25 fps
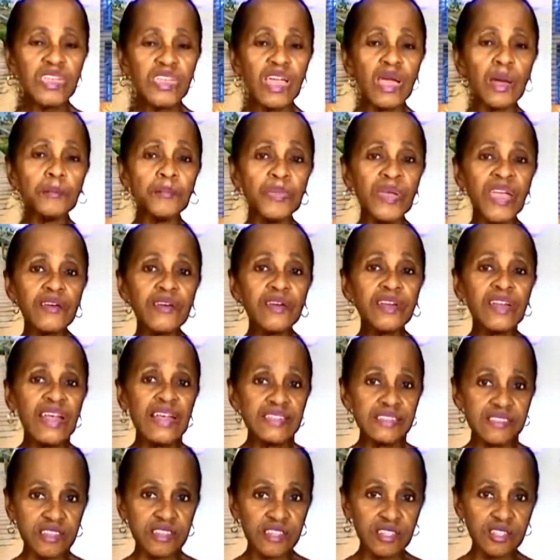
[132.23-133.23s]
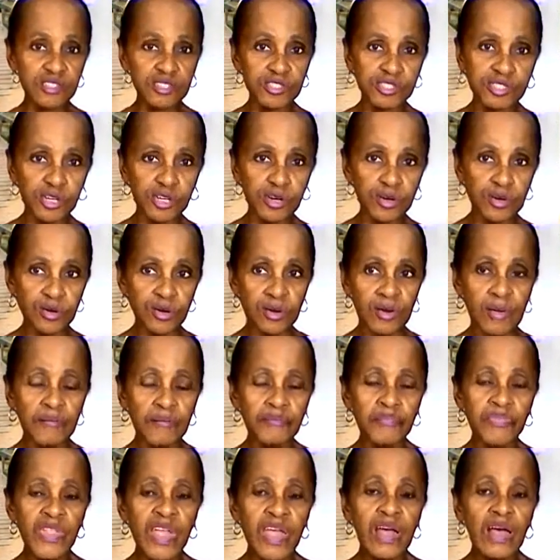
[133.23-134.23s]
a parent has a concern
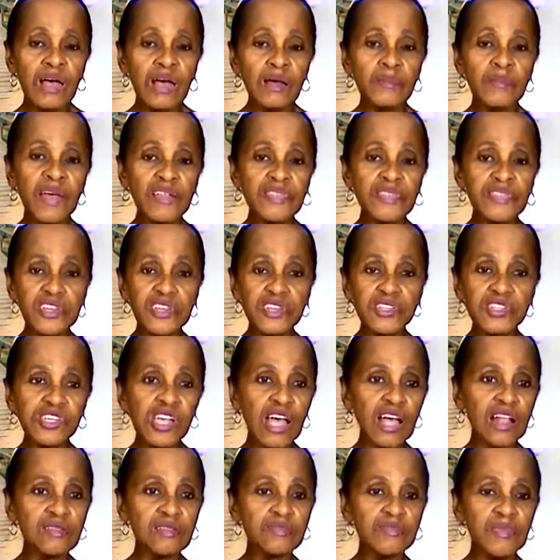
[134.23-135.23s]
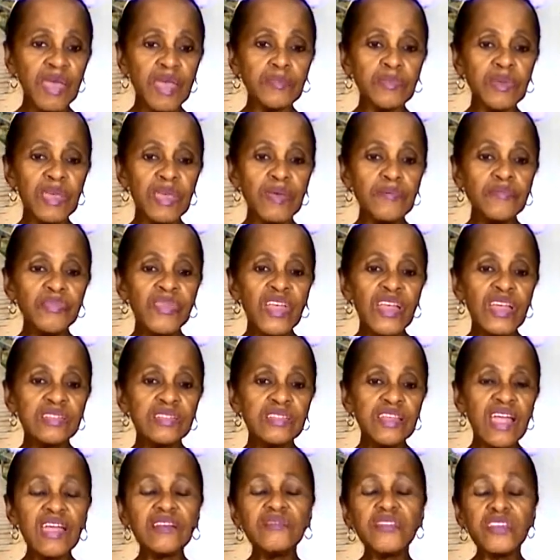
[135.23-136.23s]
about your child. Maybe
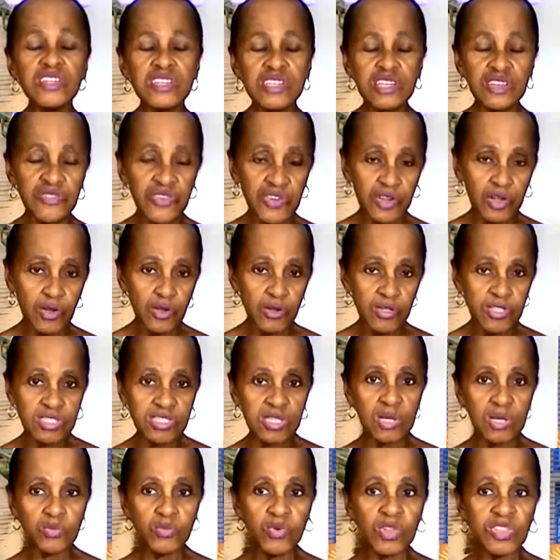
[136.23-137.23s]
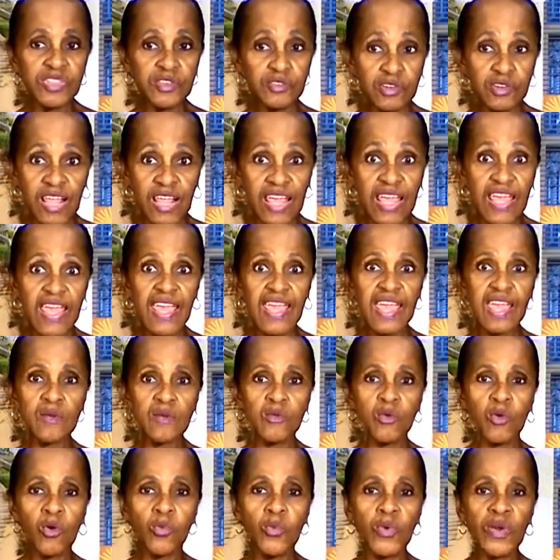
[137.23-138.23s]
they're having difficulty with their
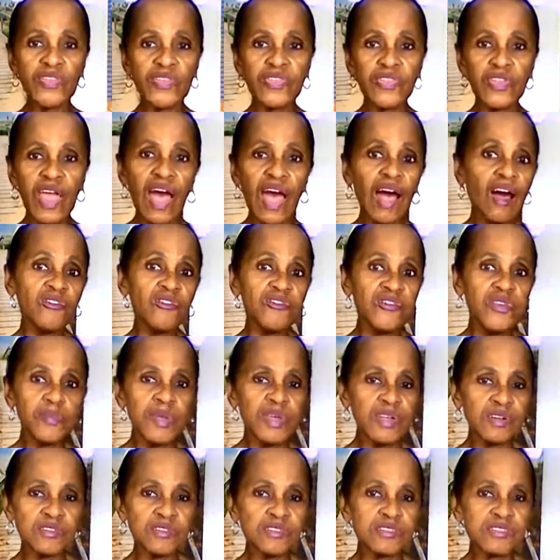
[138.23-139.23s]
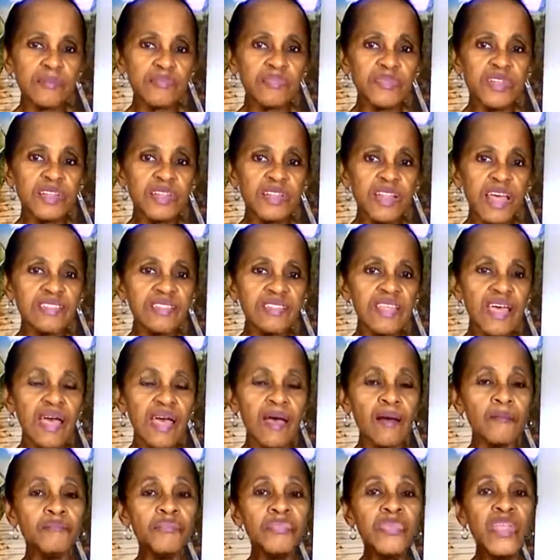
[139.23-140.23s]
name or with the alphabet or something like
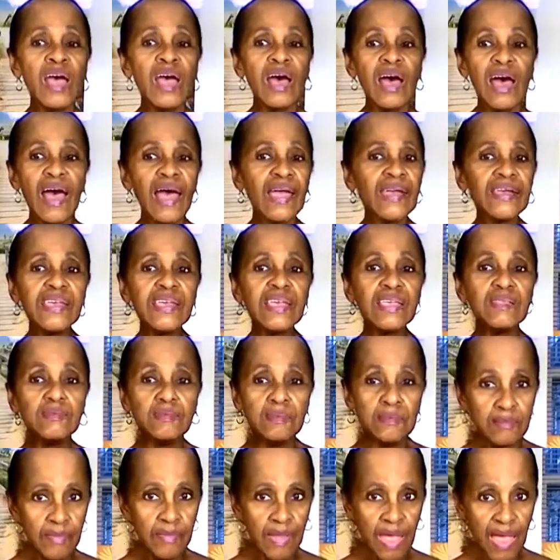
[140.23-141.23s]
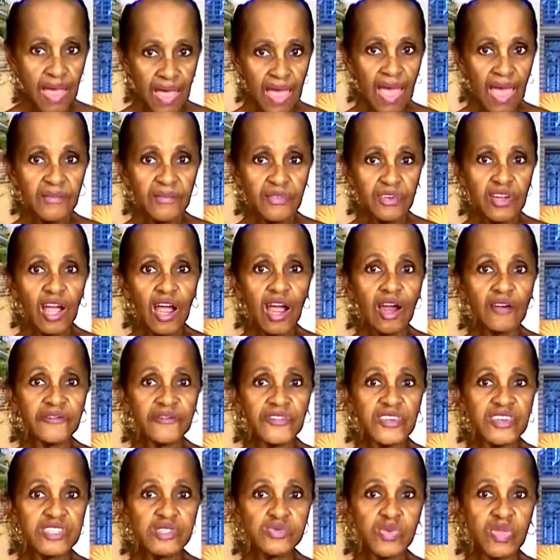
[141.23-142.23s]
that. I can have a
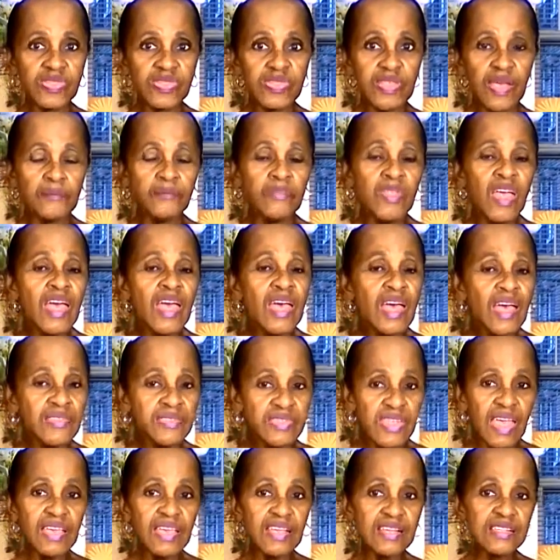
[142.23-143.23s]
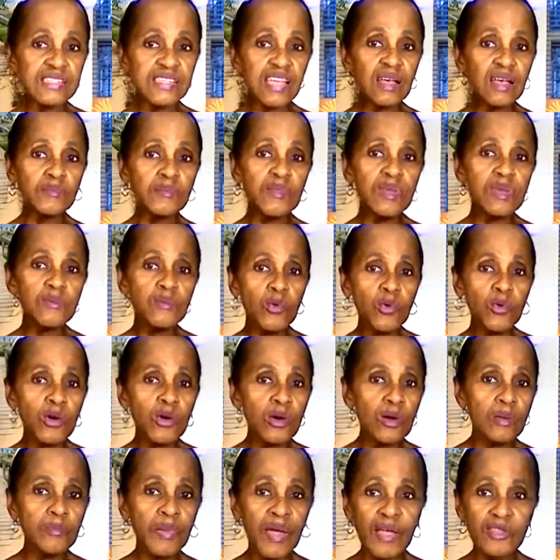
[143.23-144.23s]
conference with them, and they can tell me
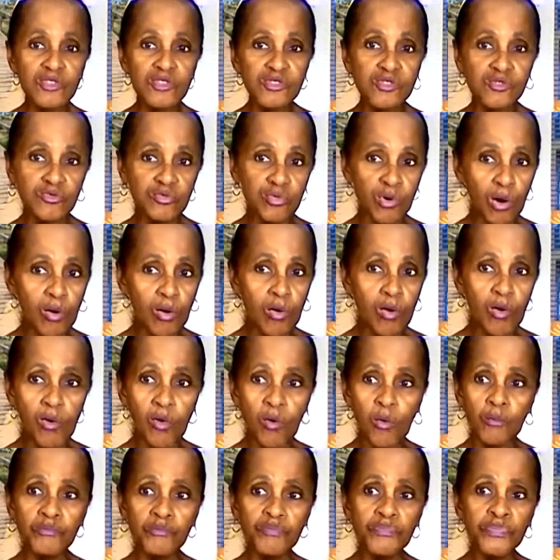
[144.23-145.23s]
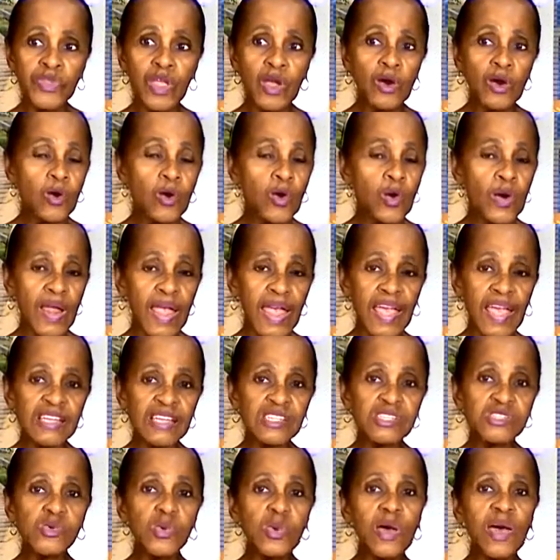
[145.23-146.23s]
more about Jerome or
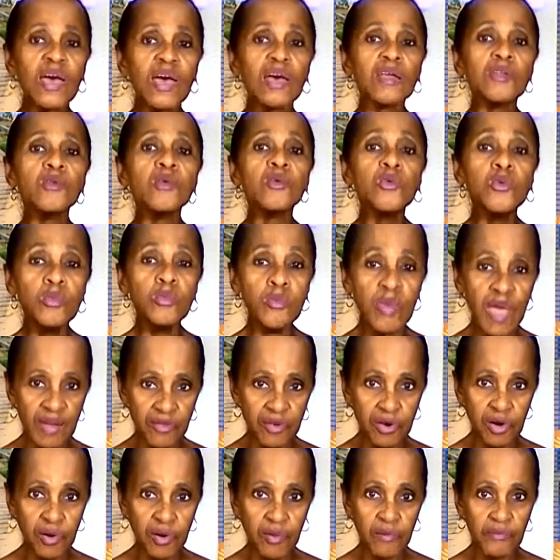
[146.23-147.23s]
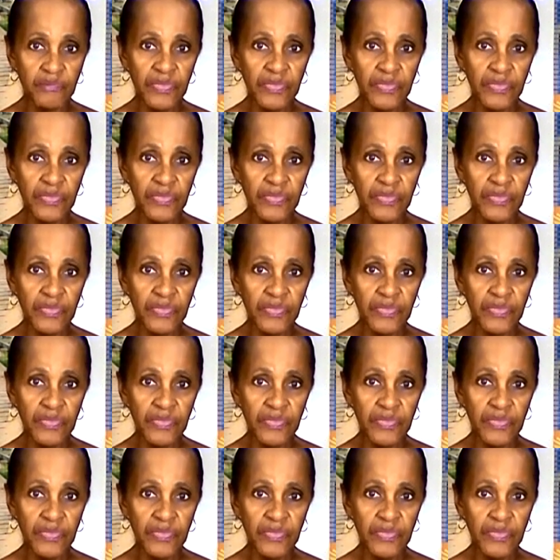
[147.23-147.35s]
Antoine or whomever,